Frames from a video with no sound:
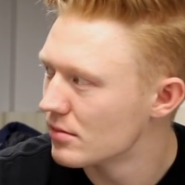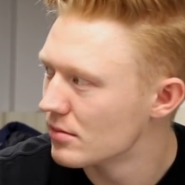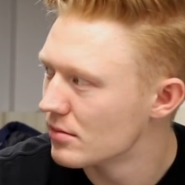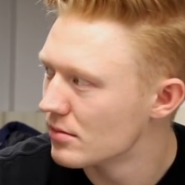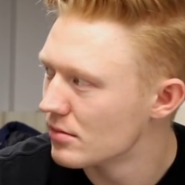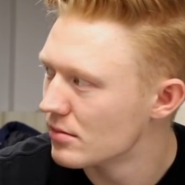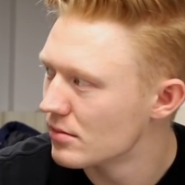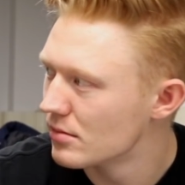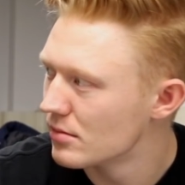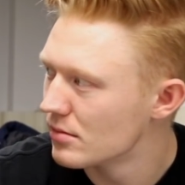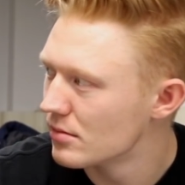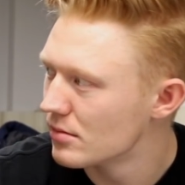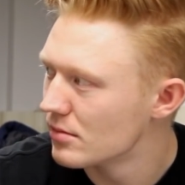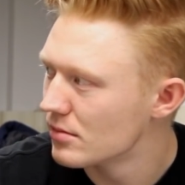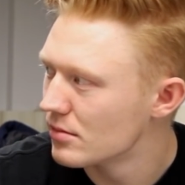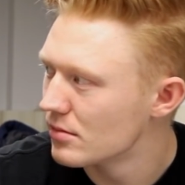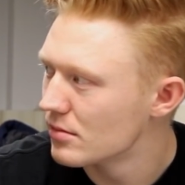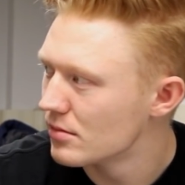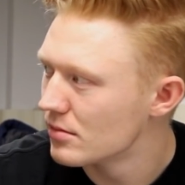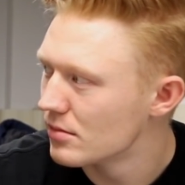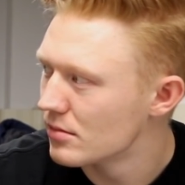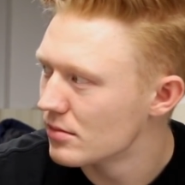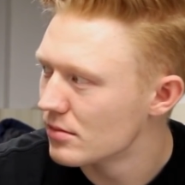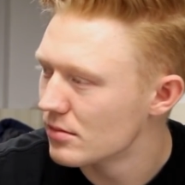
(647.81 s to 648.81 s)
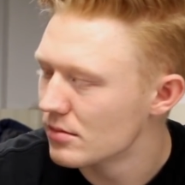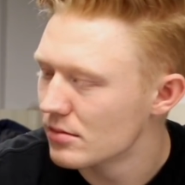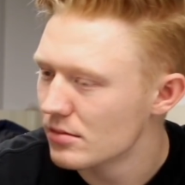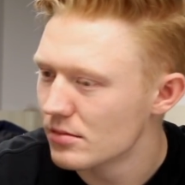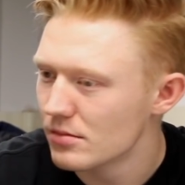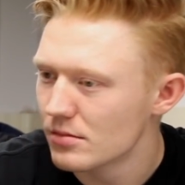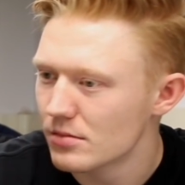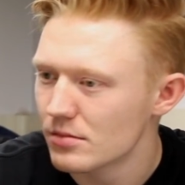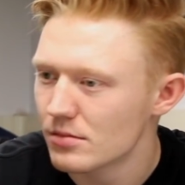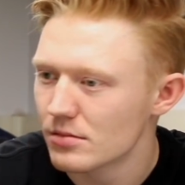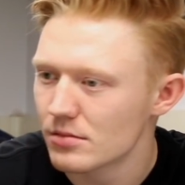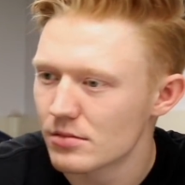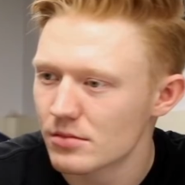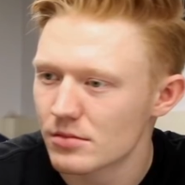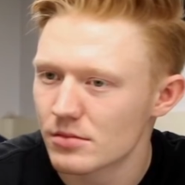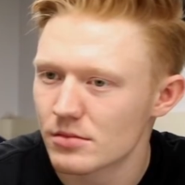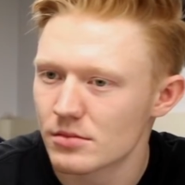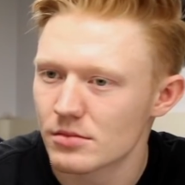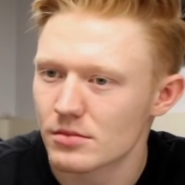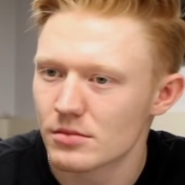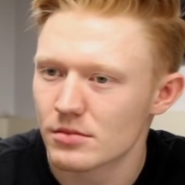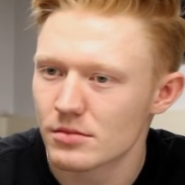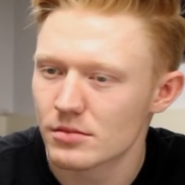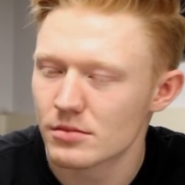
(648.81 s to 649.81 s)

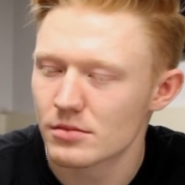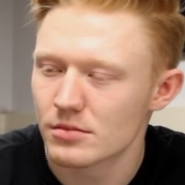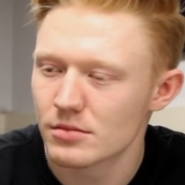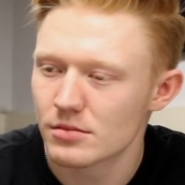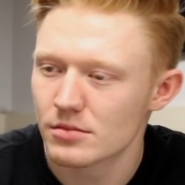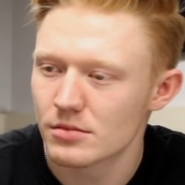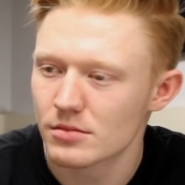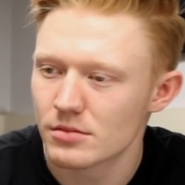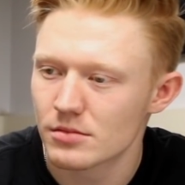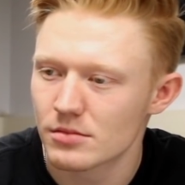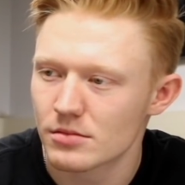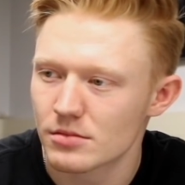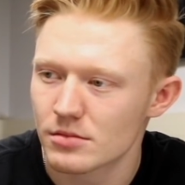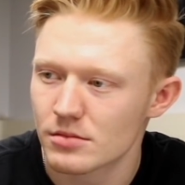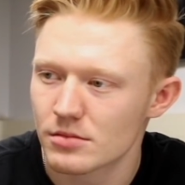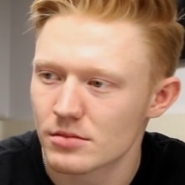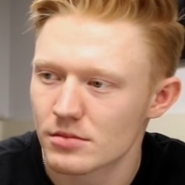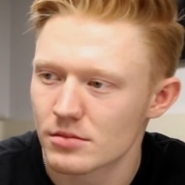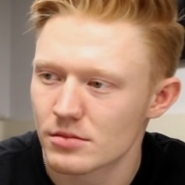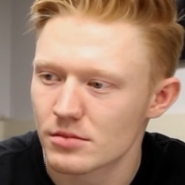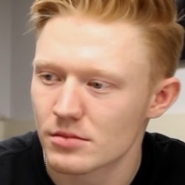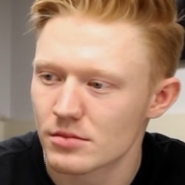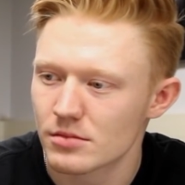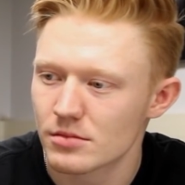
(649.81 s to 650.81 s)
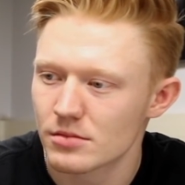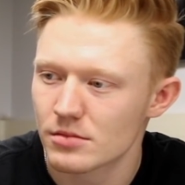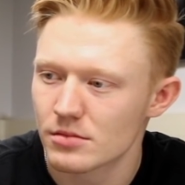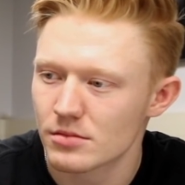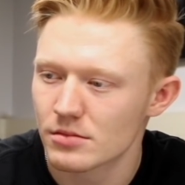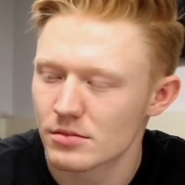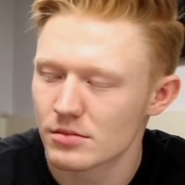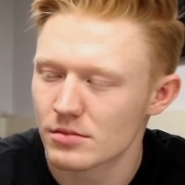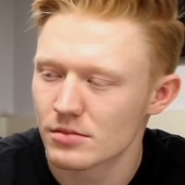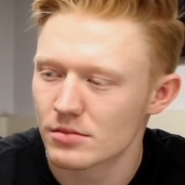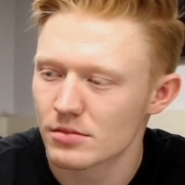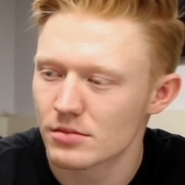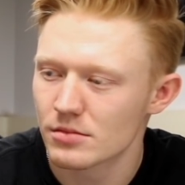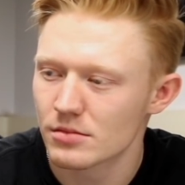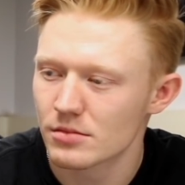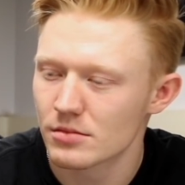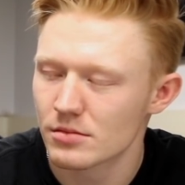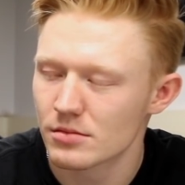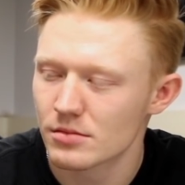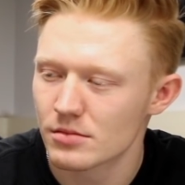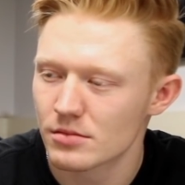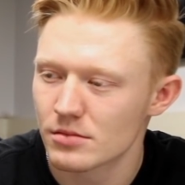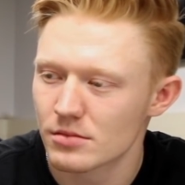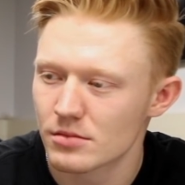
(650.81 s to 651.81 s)

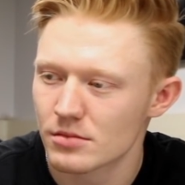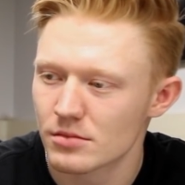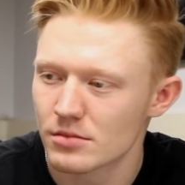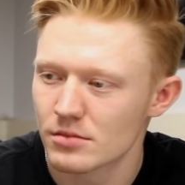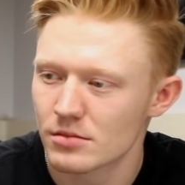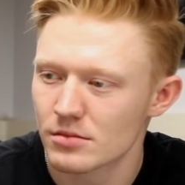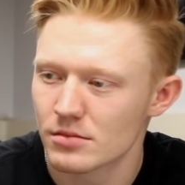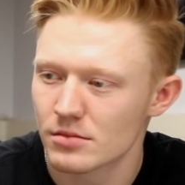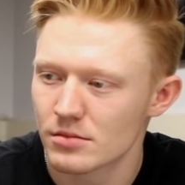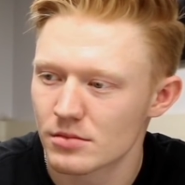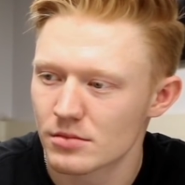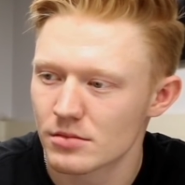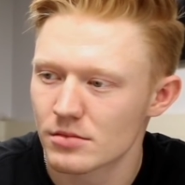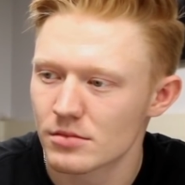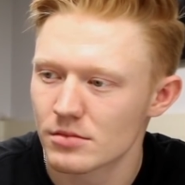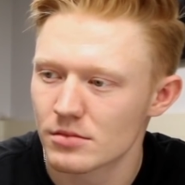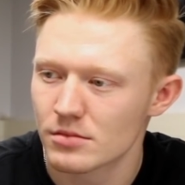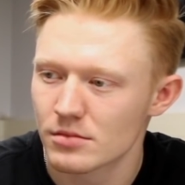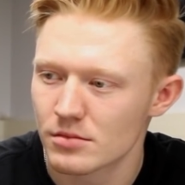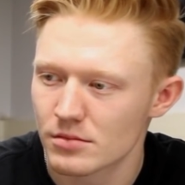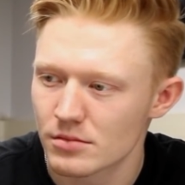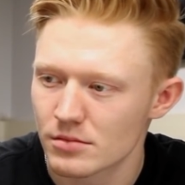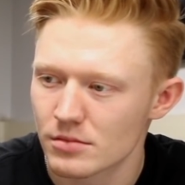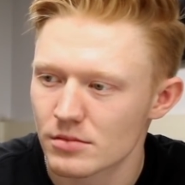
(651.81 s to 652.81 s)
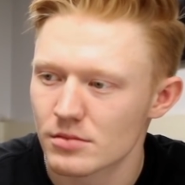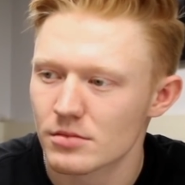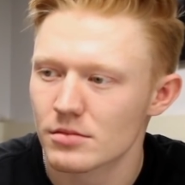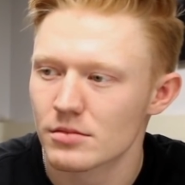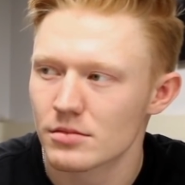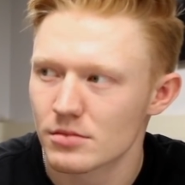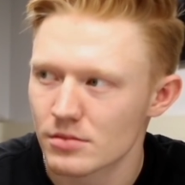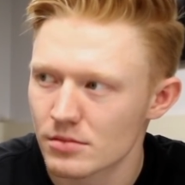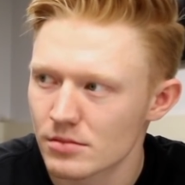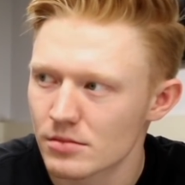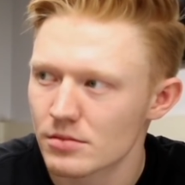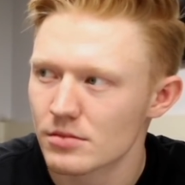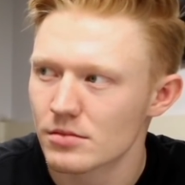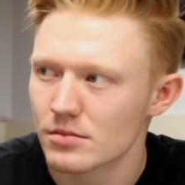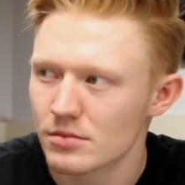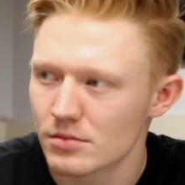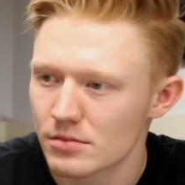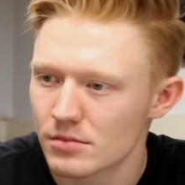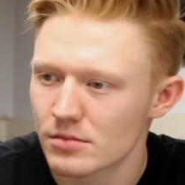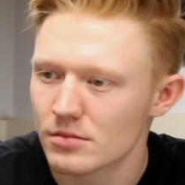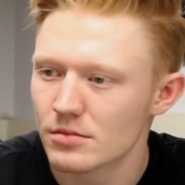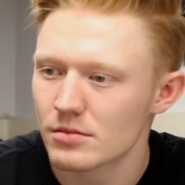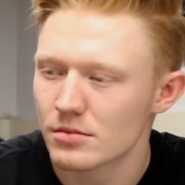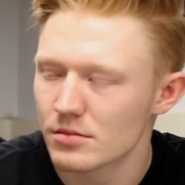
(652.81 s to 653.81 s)

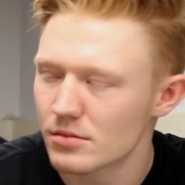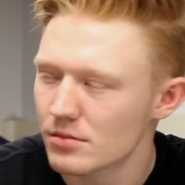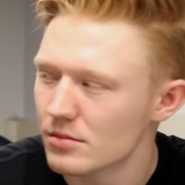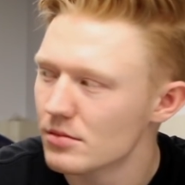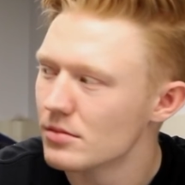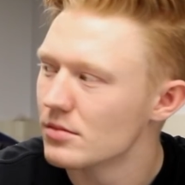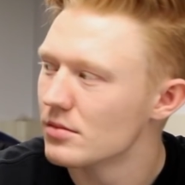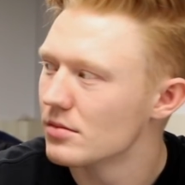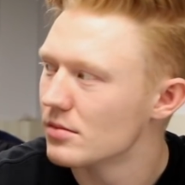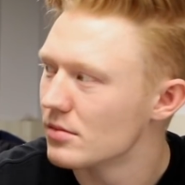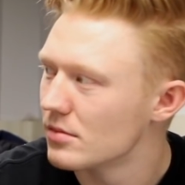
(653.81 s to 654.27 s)
(not speaking)